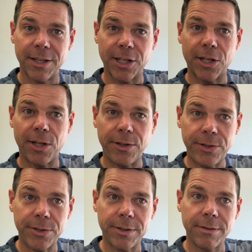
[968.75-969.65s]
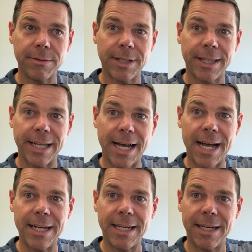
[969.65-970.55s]
the closer that
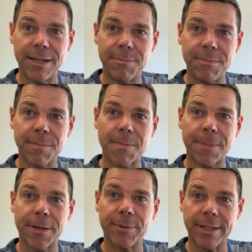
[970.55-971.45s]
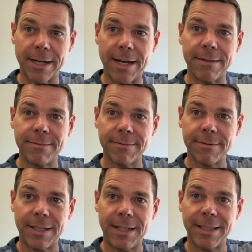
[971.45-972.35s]
I am with God,
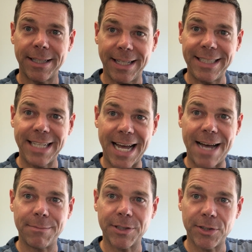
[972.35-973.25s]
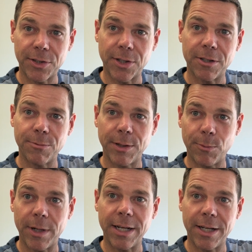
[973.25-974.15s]
the less I'm concerned with
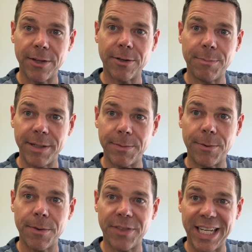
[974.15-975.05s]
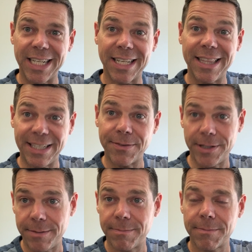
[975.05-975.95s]
what other people think. That's
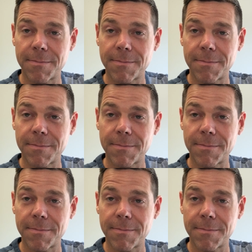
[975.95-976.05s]
freedom.